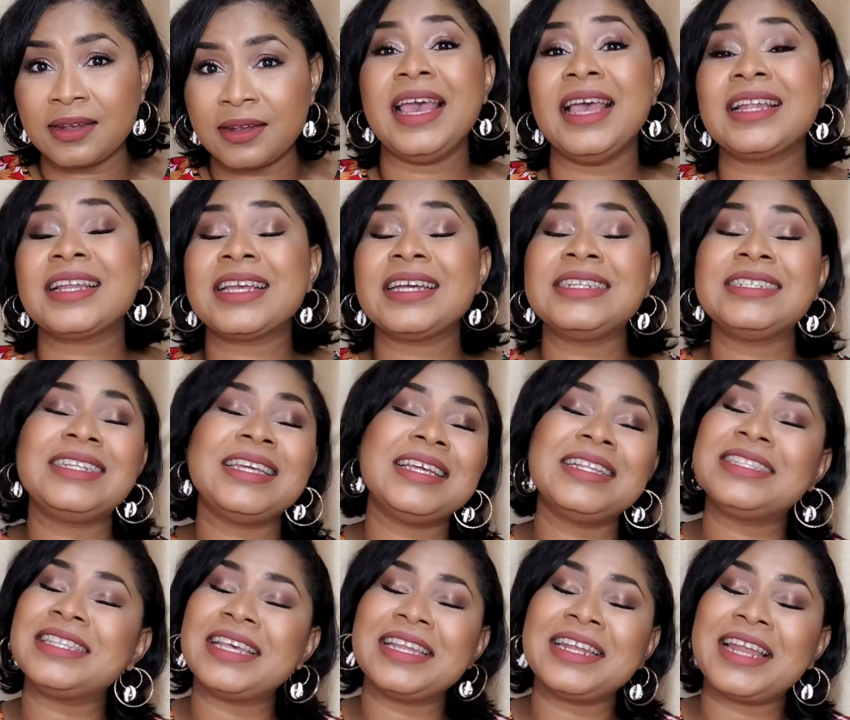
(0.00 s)
It
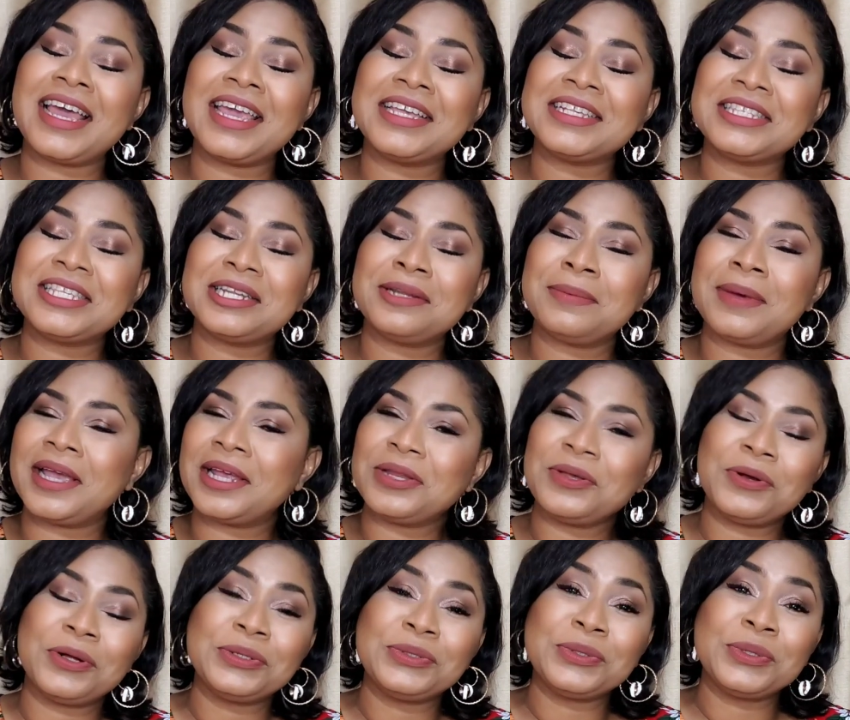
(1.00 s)
contains niacinamide.
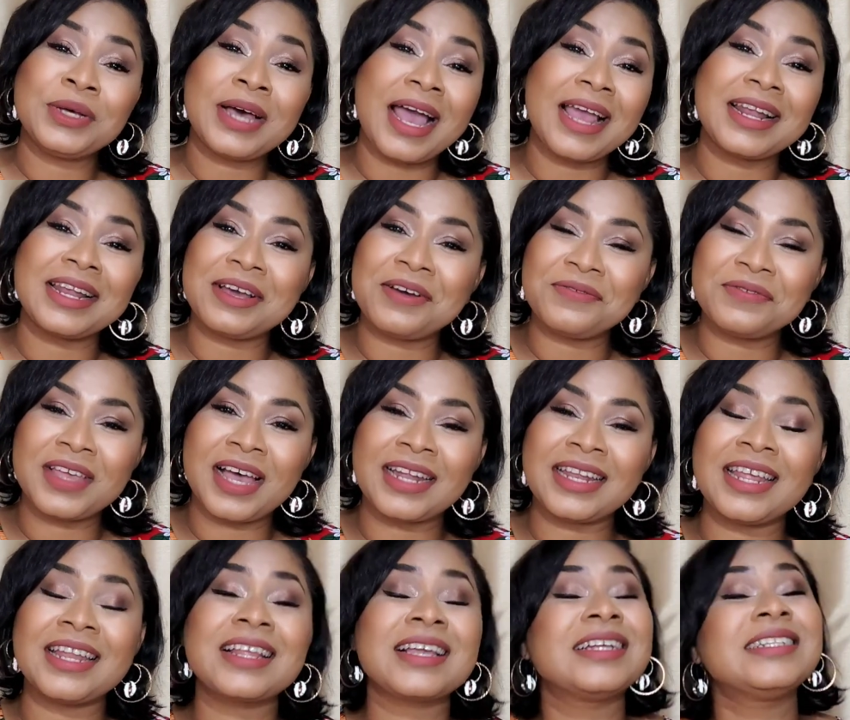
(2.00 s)
You all know I love that.
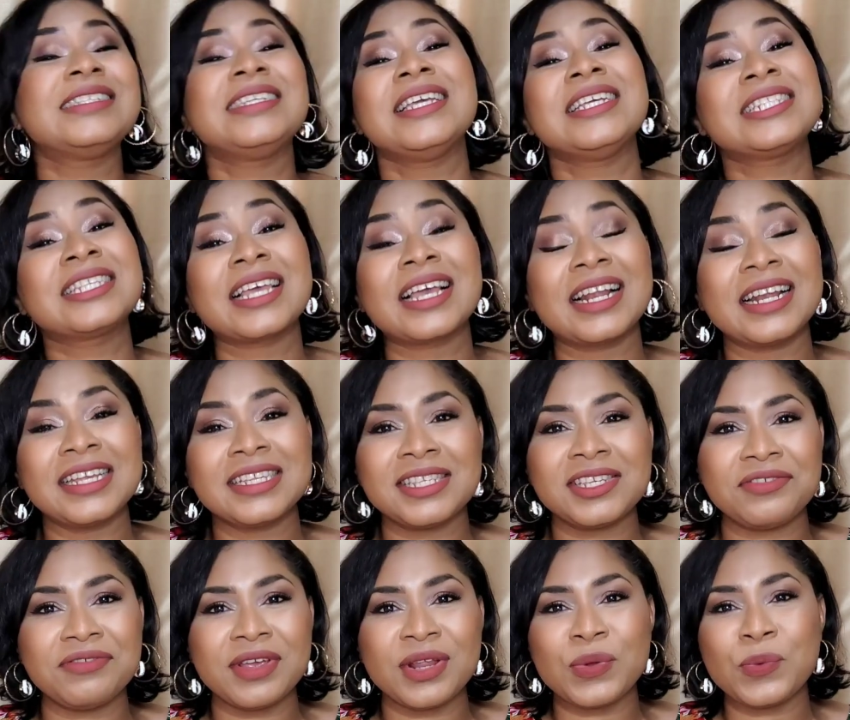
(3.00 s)
It contains
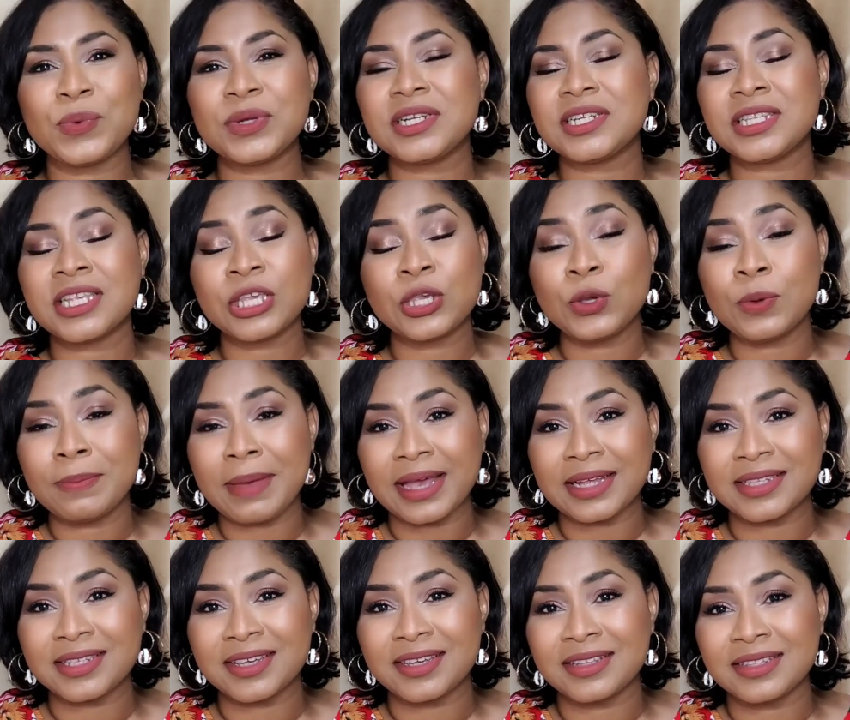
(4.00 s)
glycerin, which is a
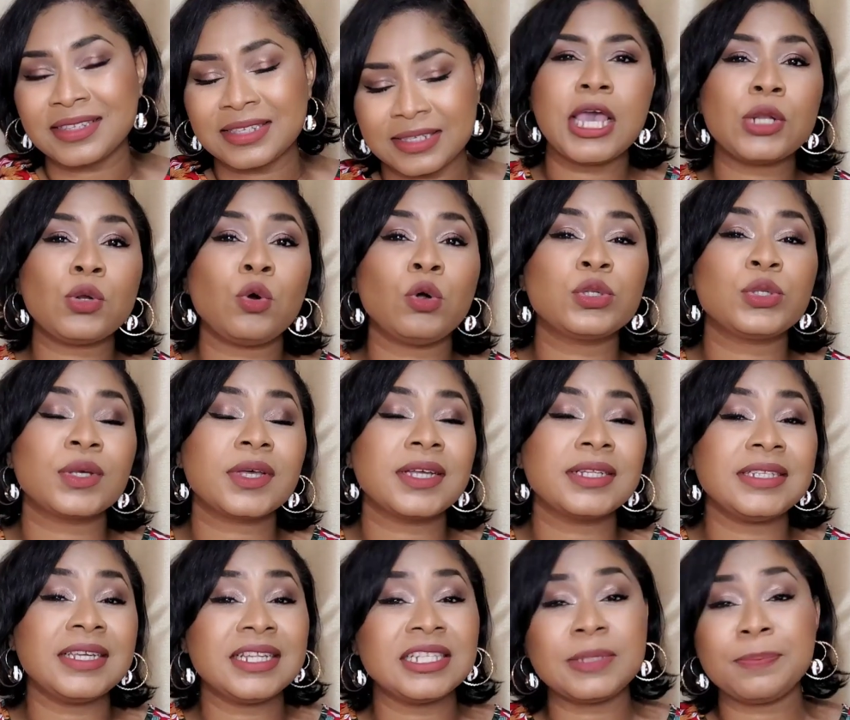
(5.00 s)
humectant. It also
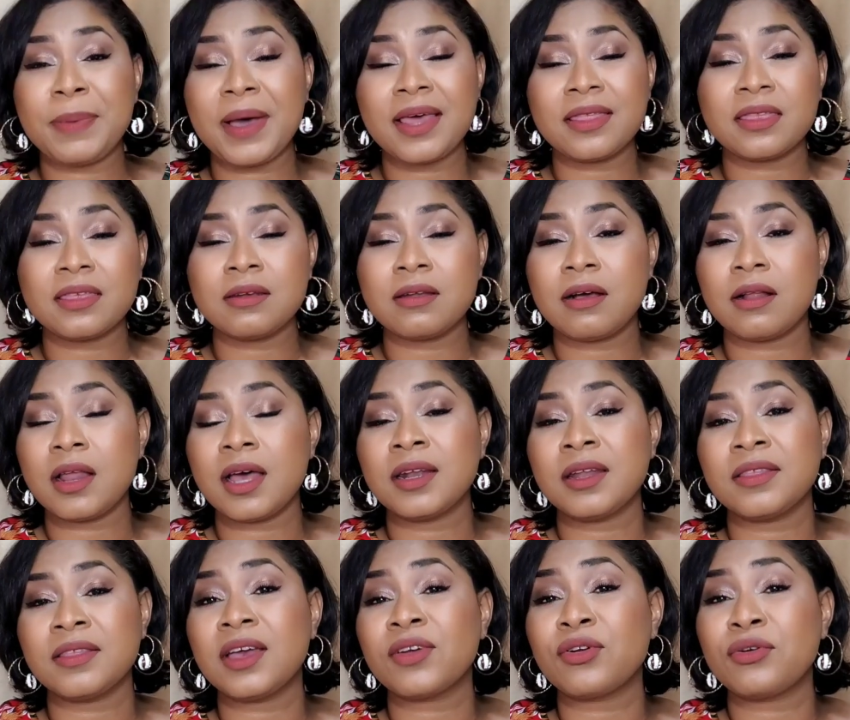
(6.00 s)
contains panthenol,
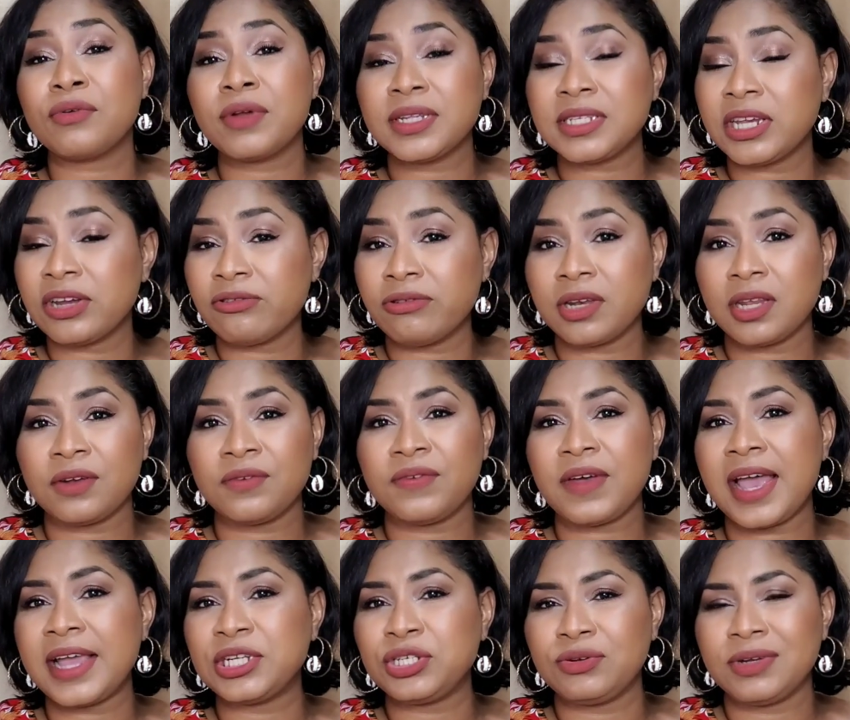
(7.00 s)
another great ingredient for
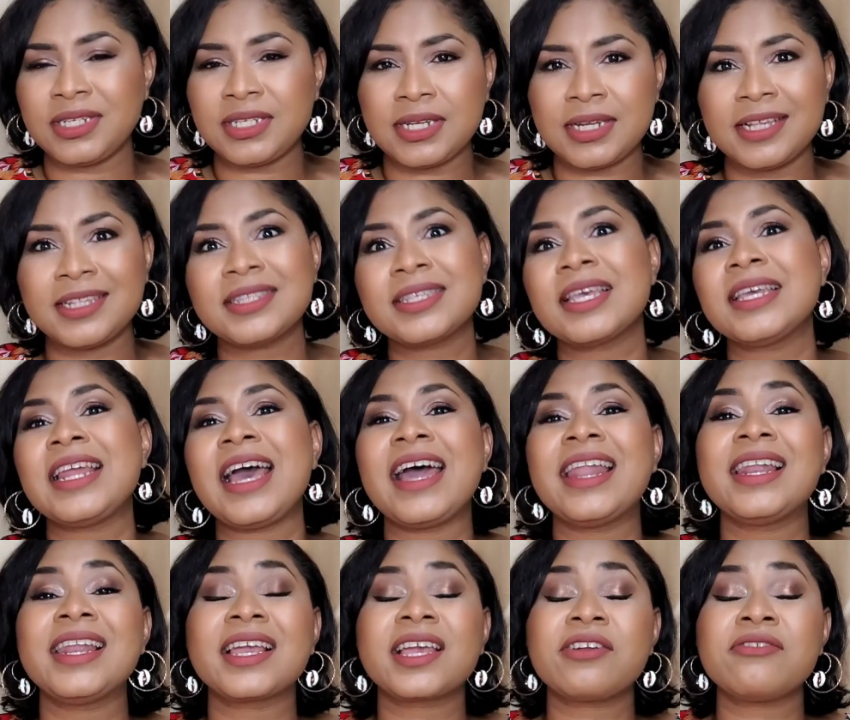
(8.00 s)
hydrating your skin,
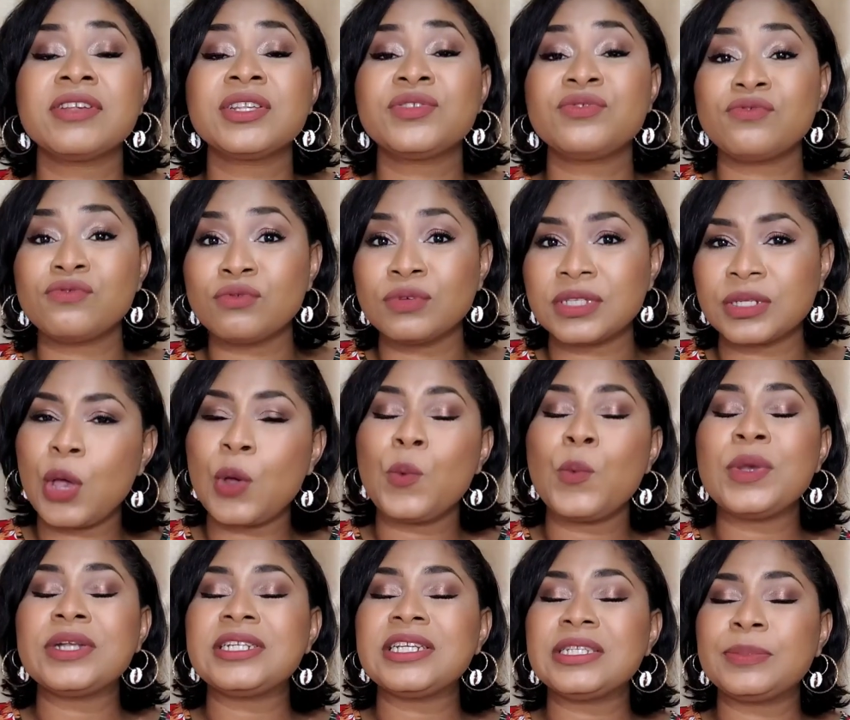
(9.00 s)
and licorice root,
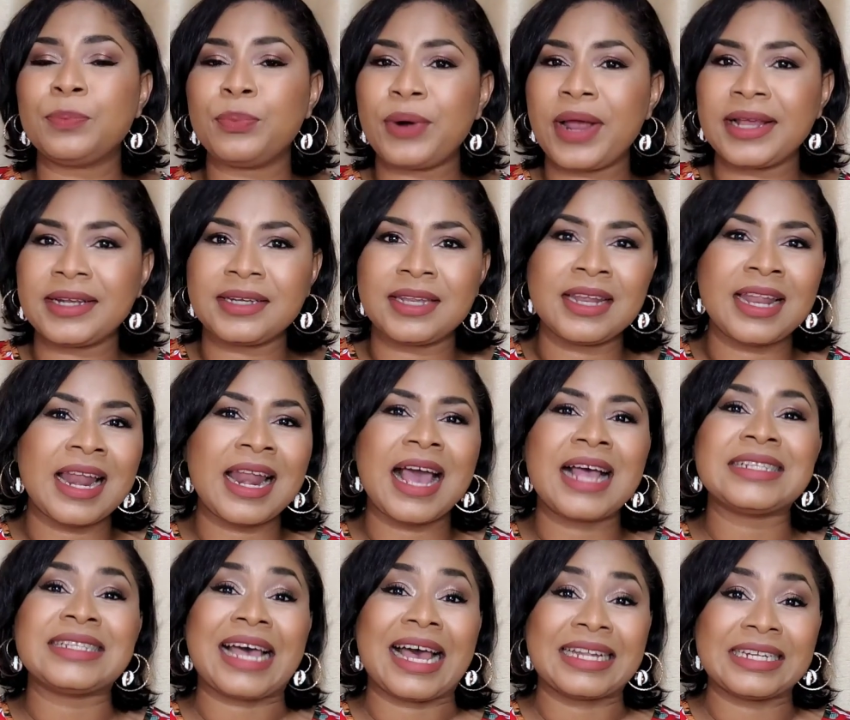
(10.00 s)
which is brightening and
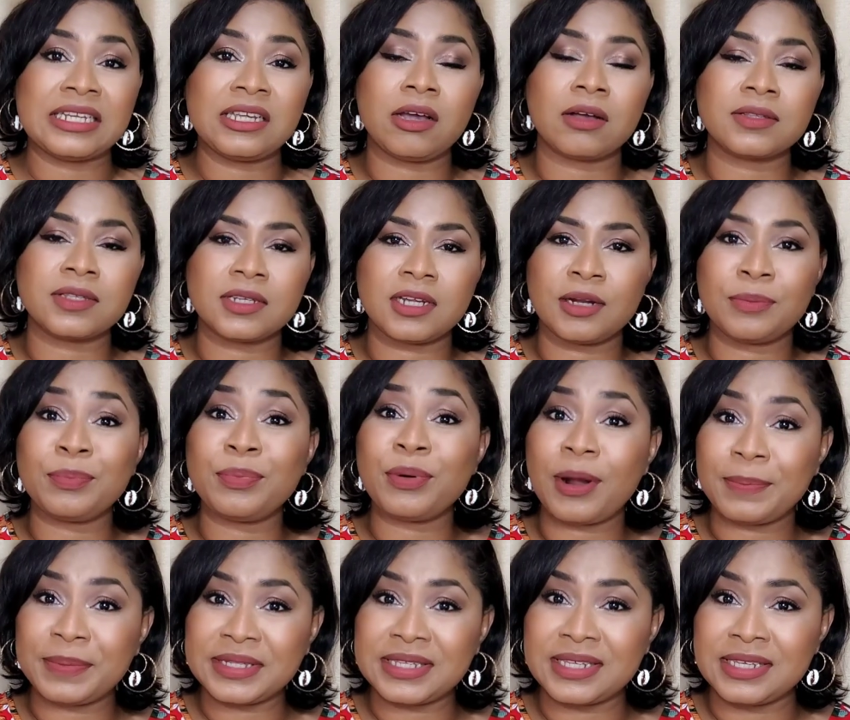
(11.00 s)
has antioxidant
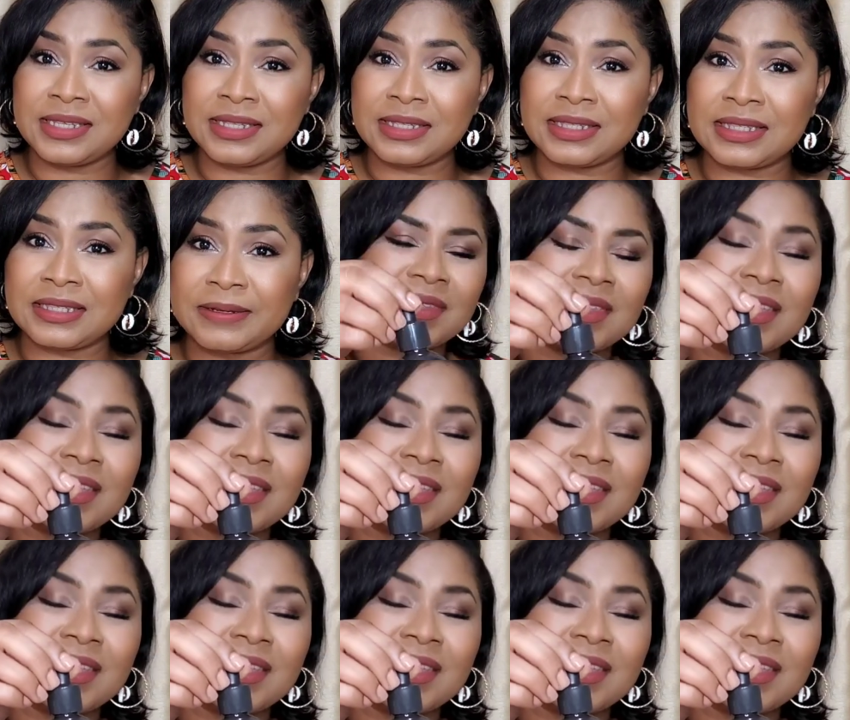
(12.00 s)
properties.